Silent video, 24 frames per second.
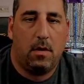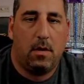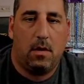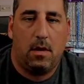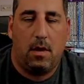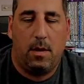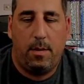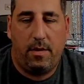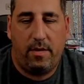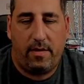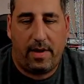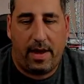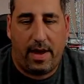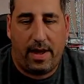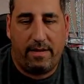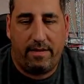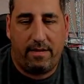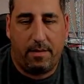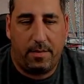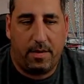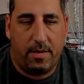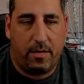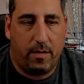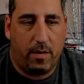let me just add
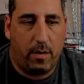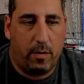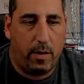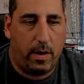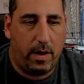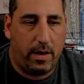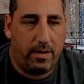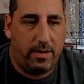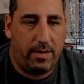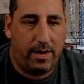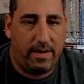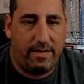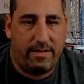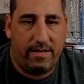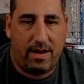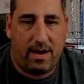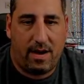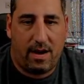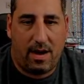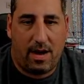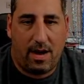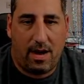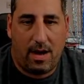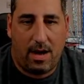something real quick.
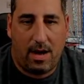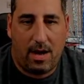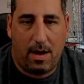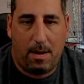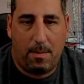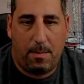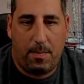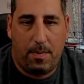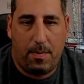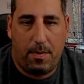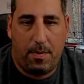Desktop,